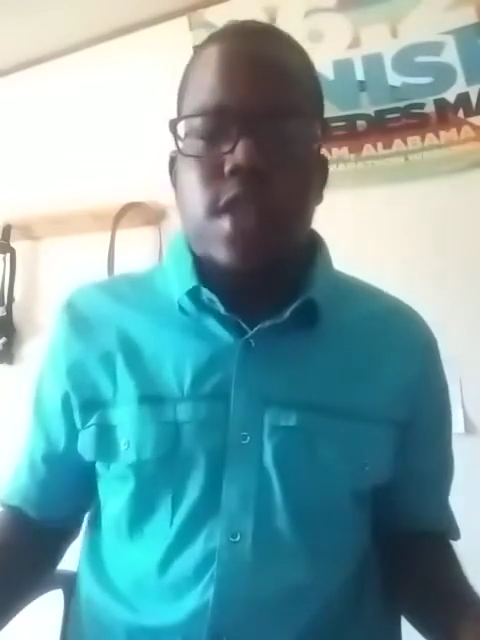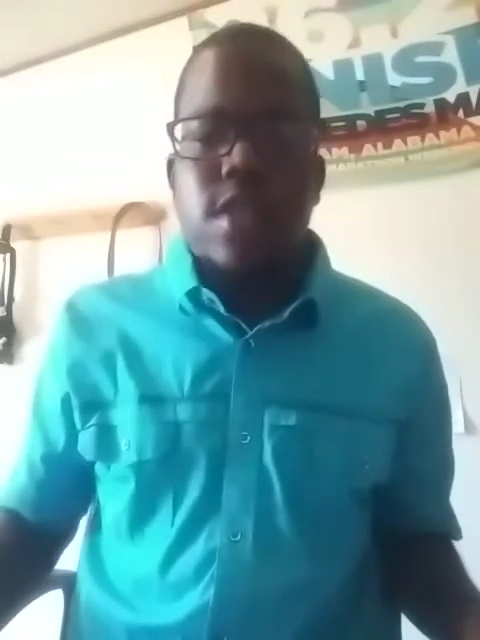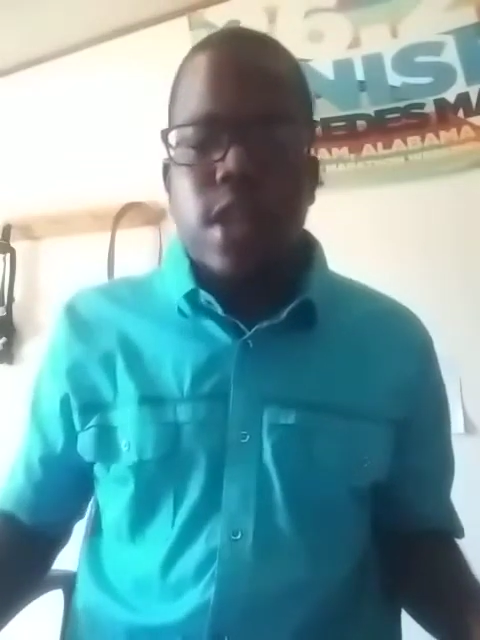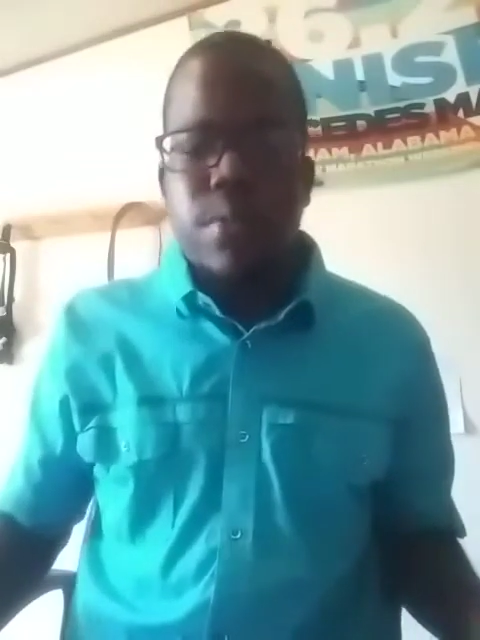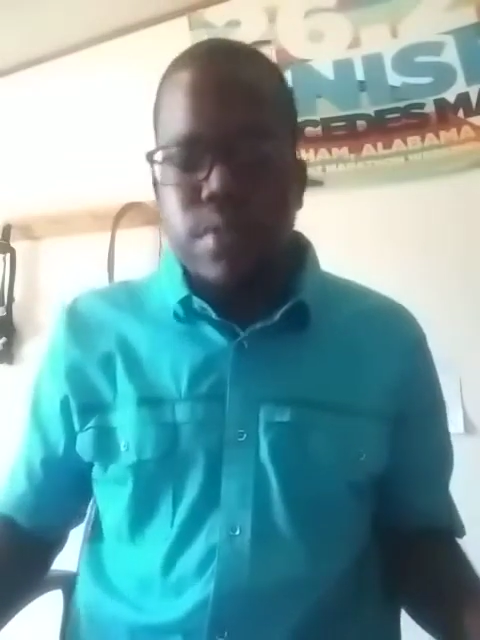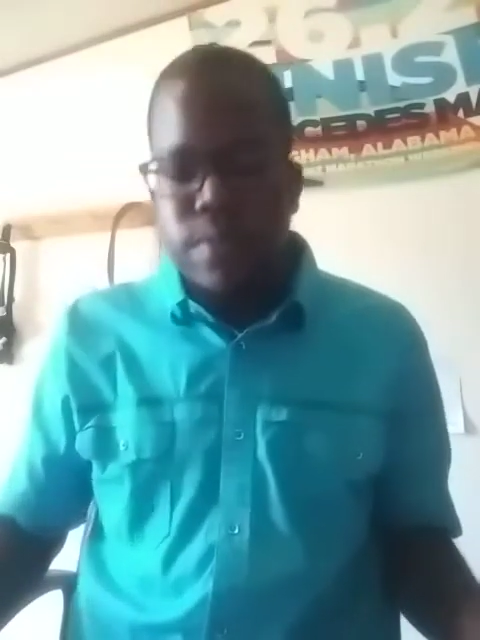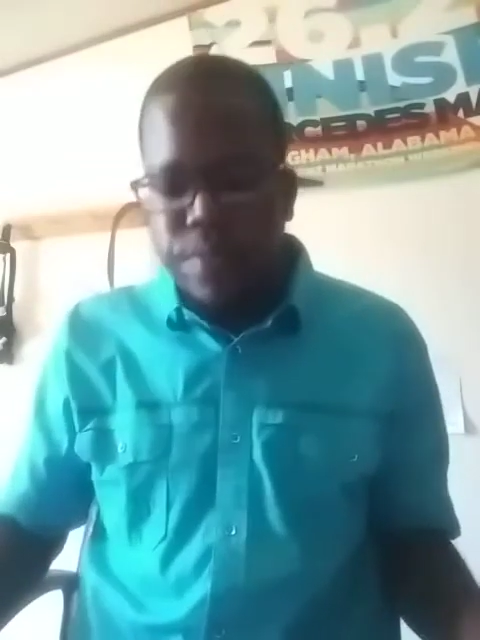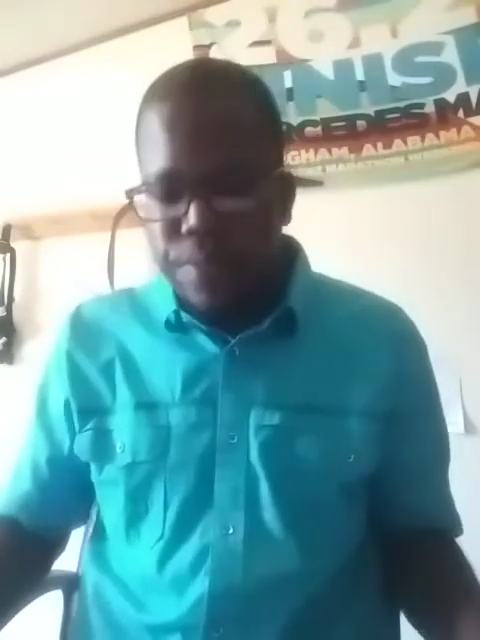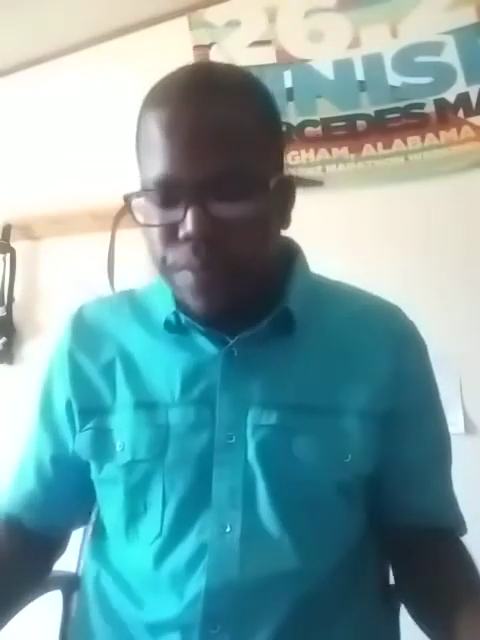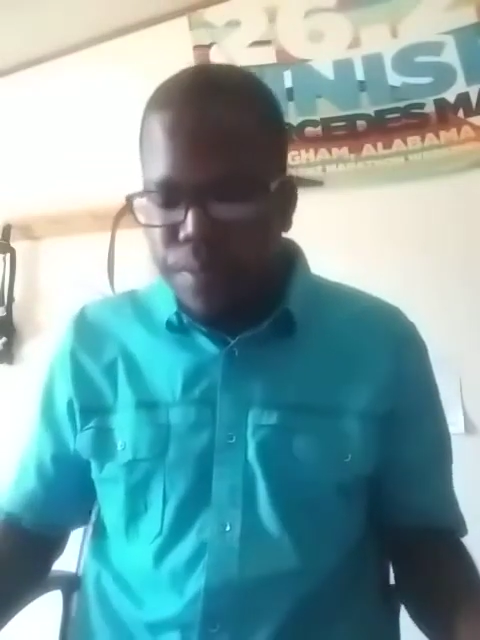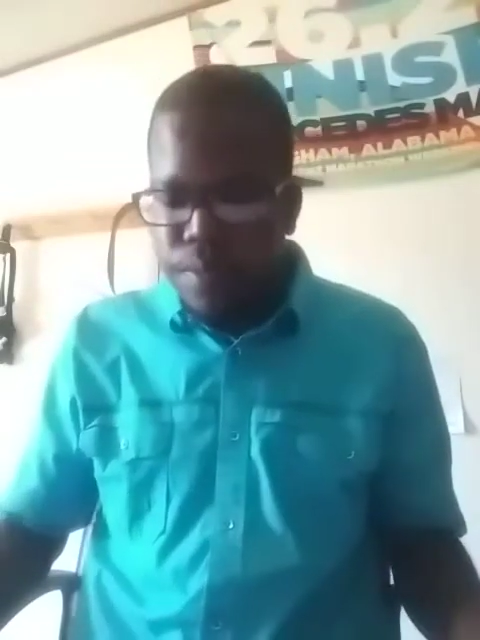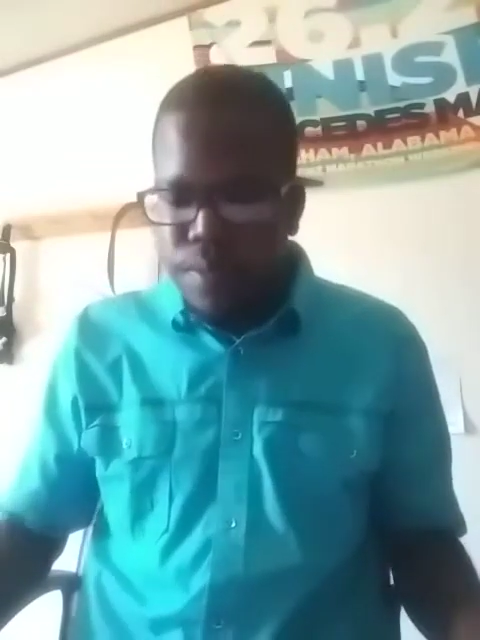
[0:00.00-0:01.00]
example.
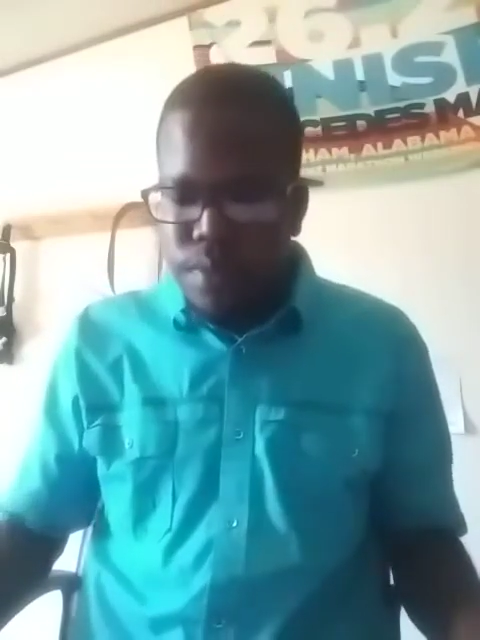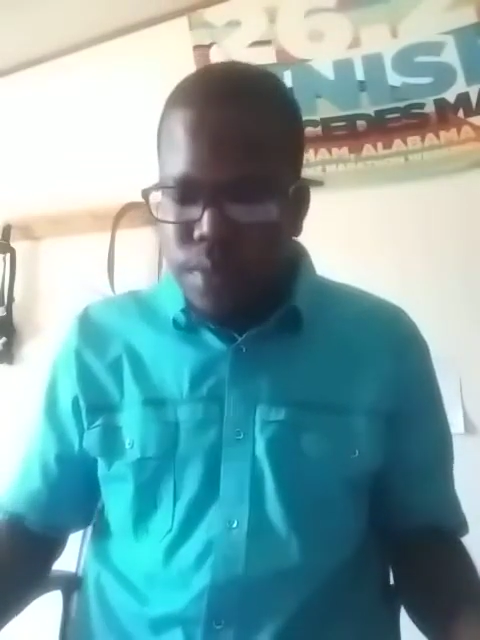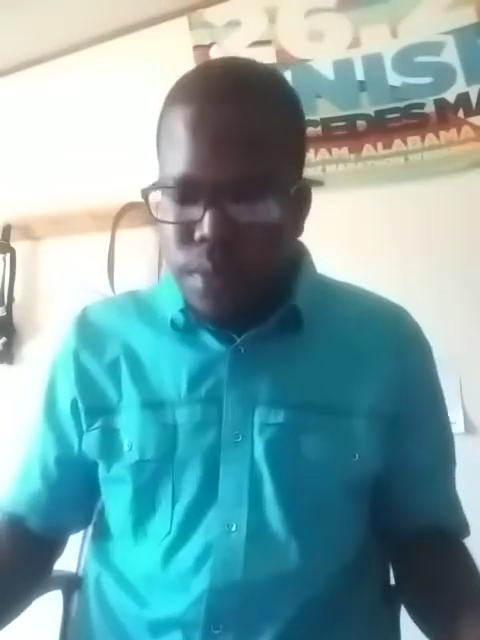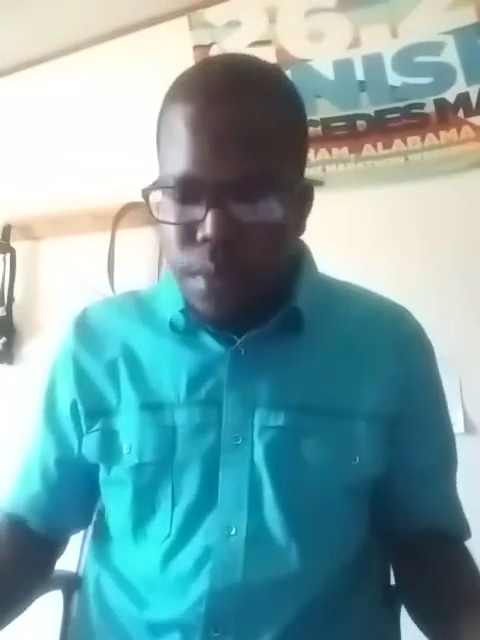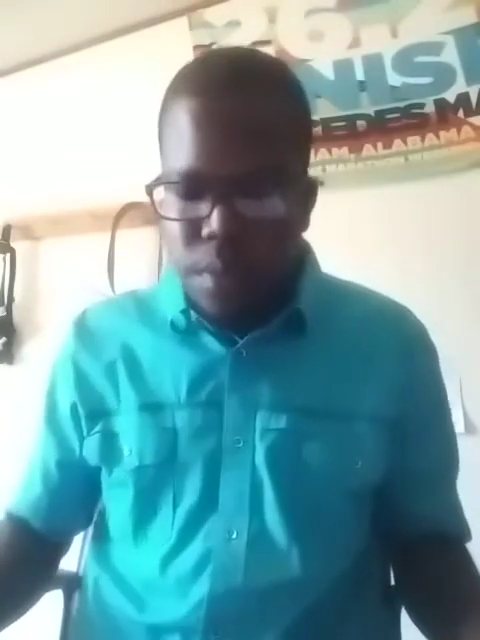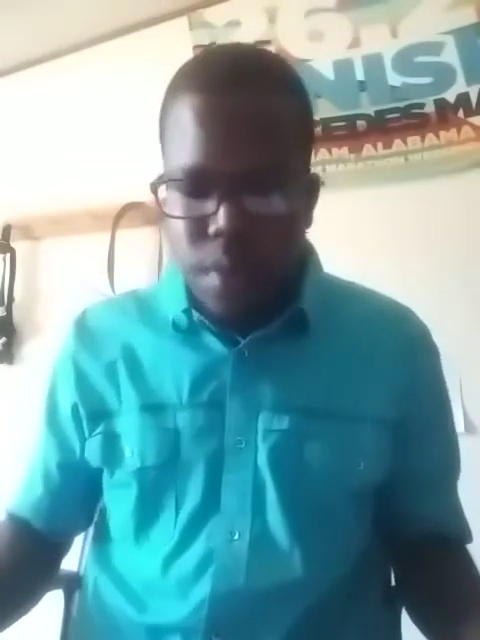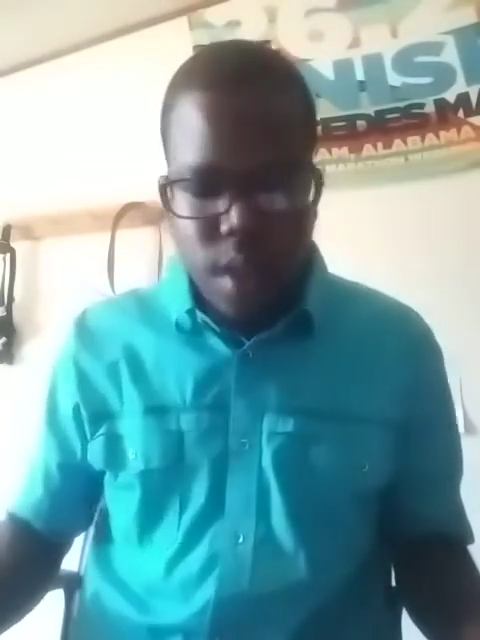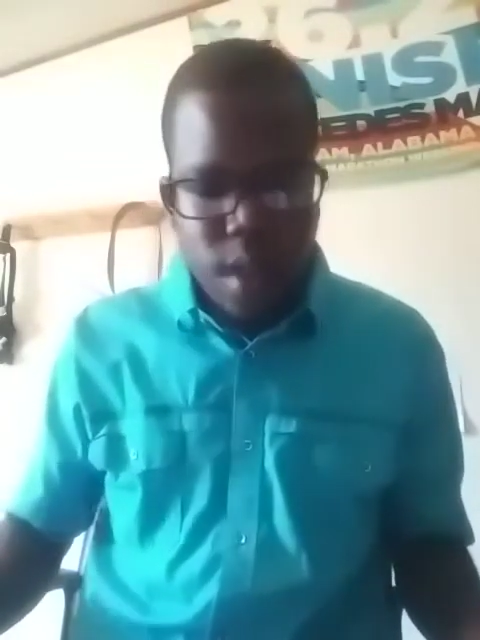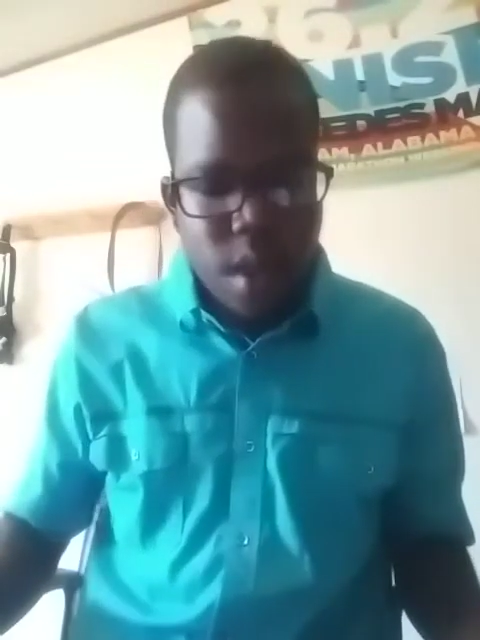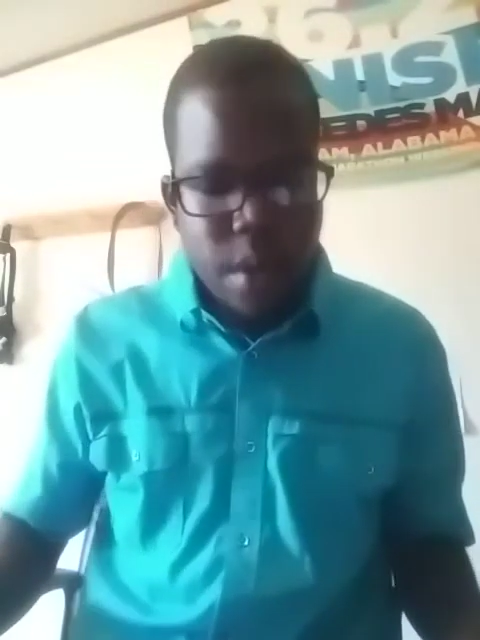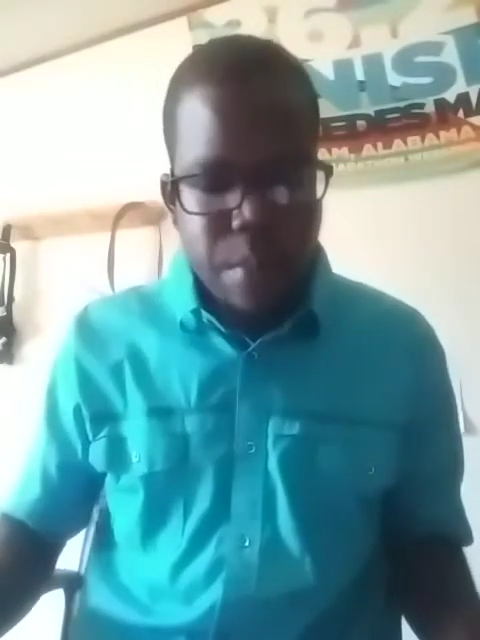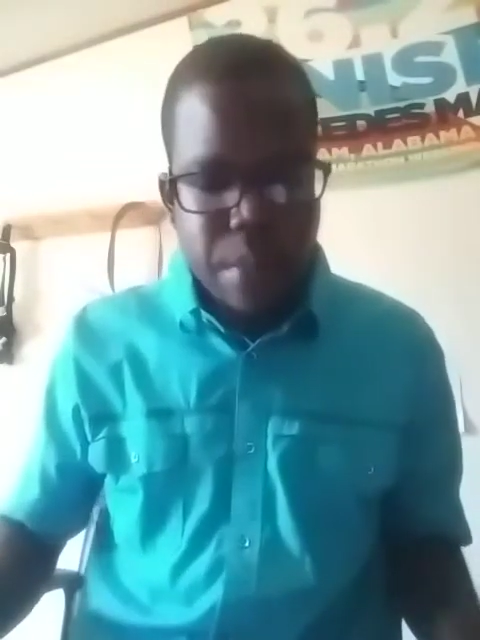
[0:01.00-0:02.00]

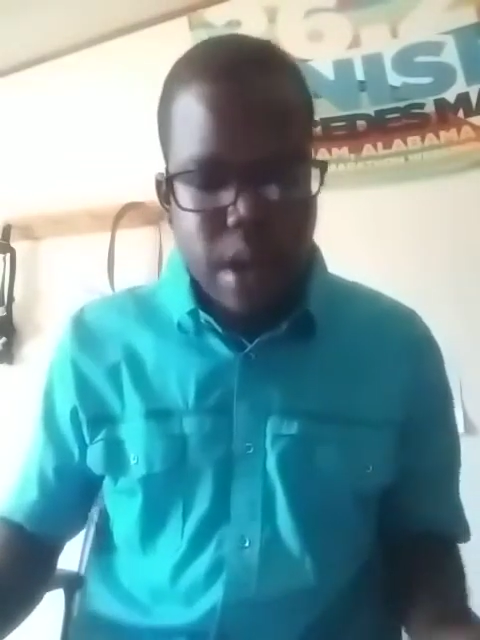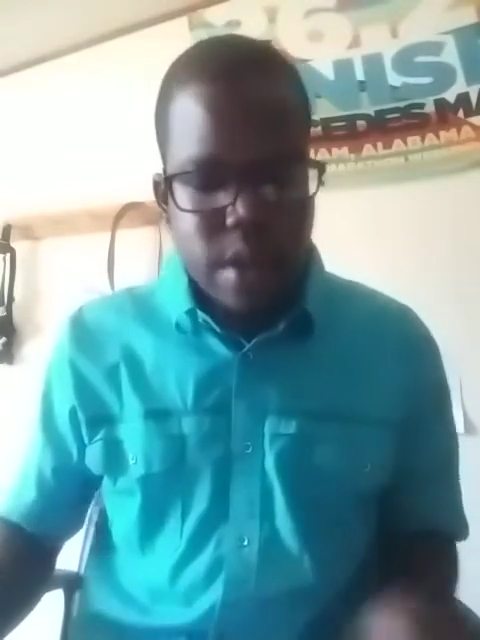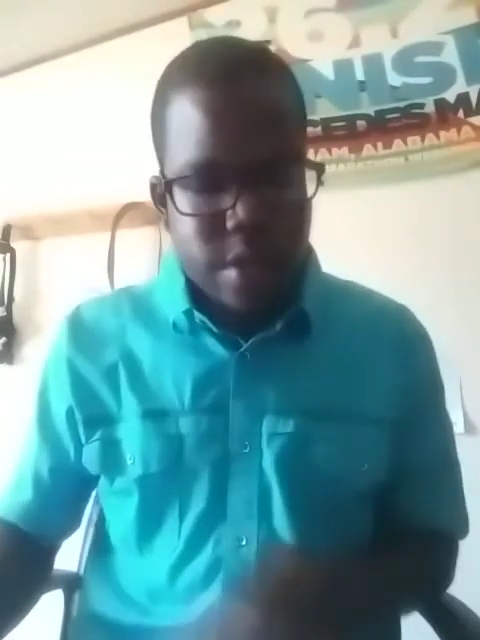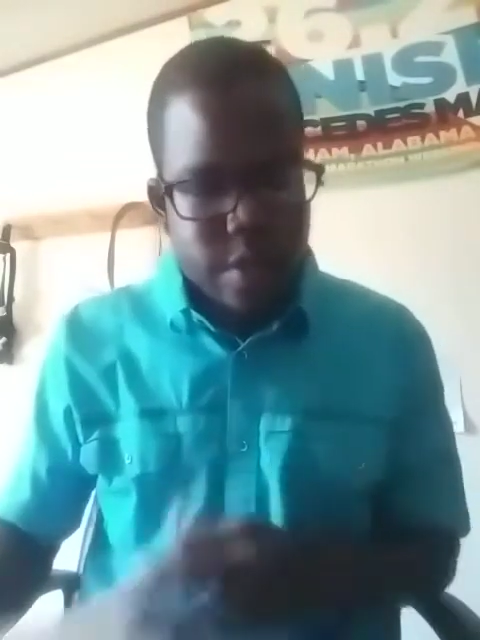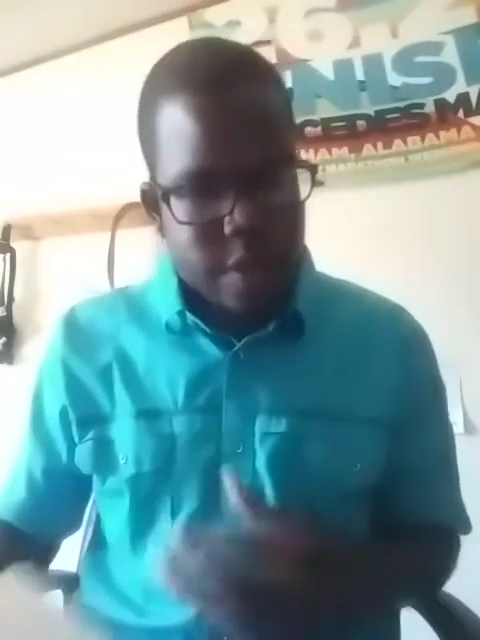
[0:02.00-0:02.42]
But